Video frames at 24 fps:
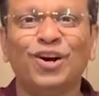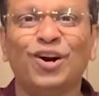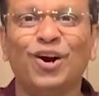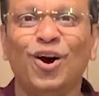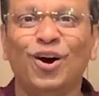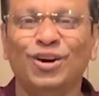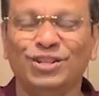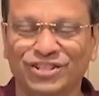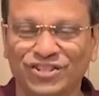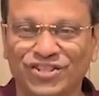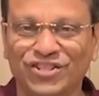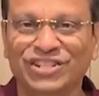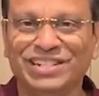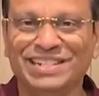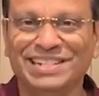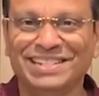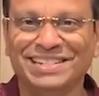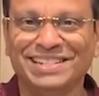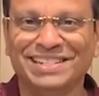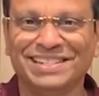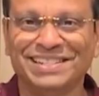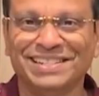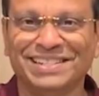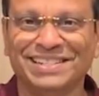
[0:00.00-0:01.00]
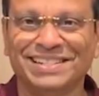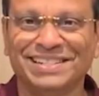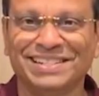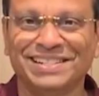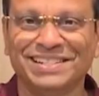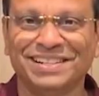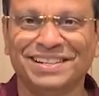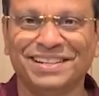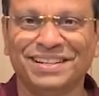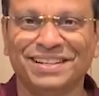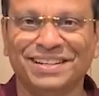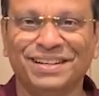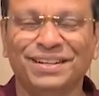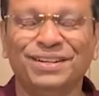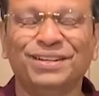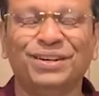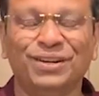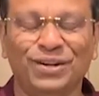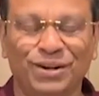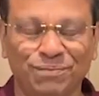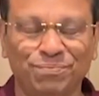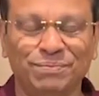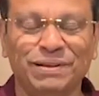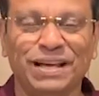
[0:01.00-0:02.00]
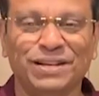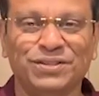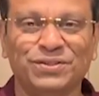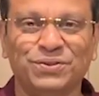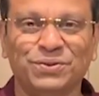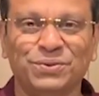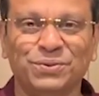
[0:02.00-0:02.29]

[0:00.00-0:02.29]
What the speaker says: on Jesus. God bless